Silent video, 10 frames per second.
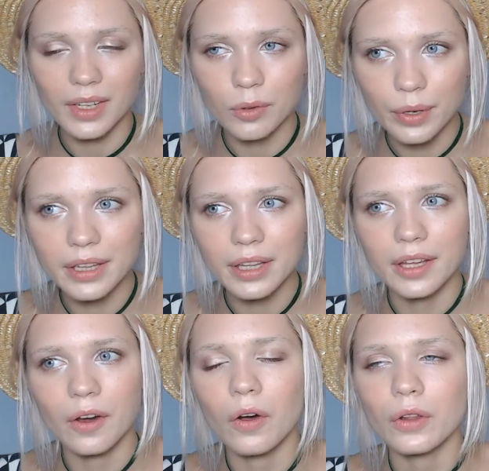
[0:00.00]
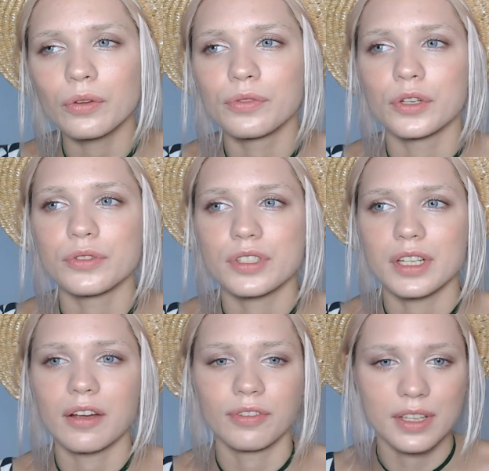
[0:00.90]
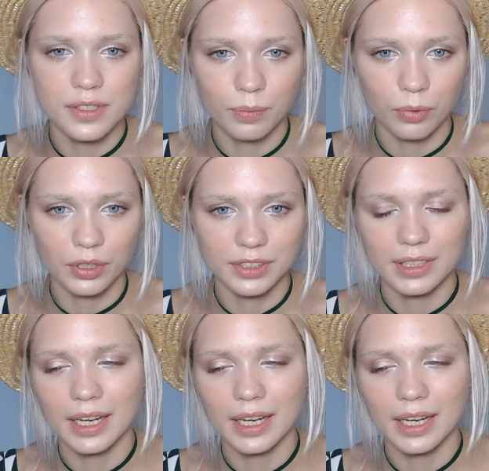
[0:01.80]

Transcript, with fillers: really all of those stuff is important.